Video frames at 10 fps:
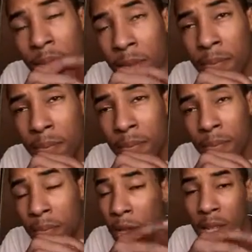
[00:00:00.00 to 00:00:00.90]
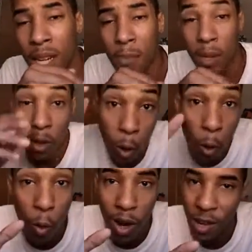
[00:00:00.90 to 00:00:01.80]
Yeah, really not. But
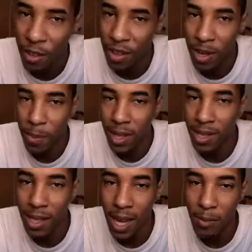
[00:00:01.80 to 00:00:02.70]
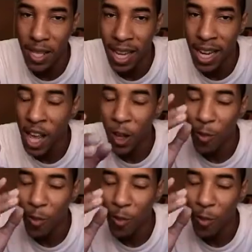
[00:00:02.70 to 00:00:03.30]
another thing about this game is that